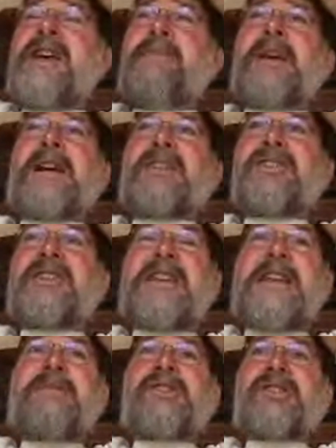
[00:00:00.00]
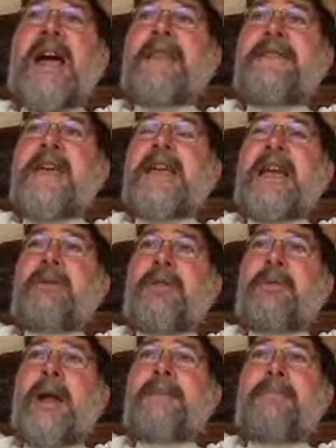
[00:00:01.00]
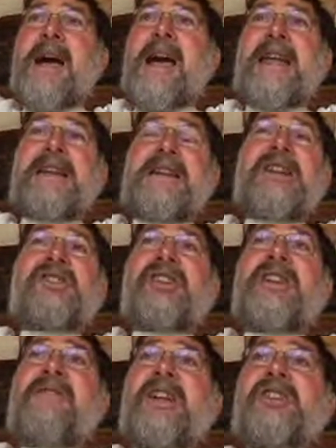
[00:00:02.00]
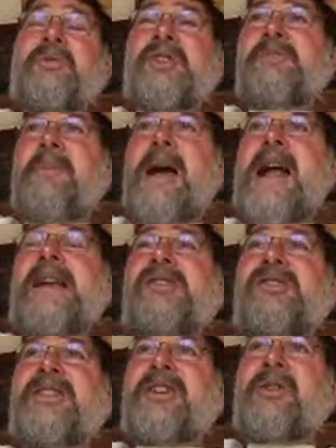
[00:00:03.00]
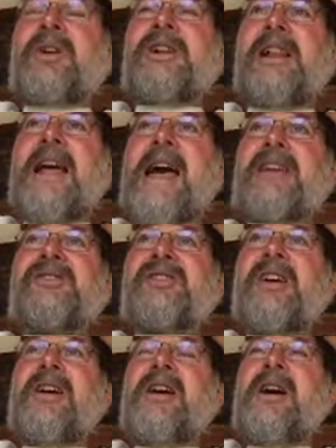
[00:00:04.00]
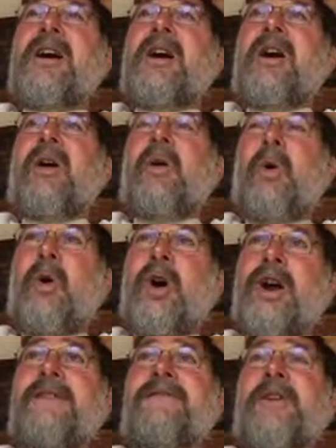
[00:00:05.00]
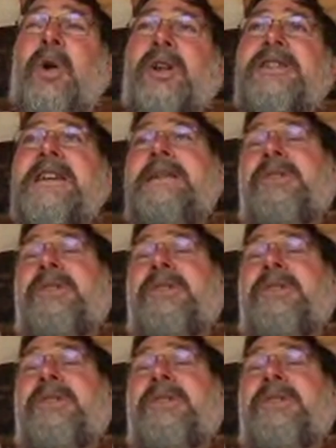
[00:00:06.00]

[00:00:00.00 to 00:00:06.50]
because the team is not thinking with one mind. Each individual's mind is in their own class. Or if the whole team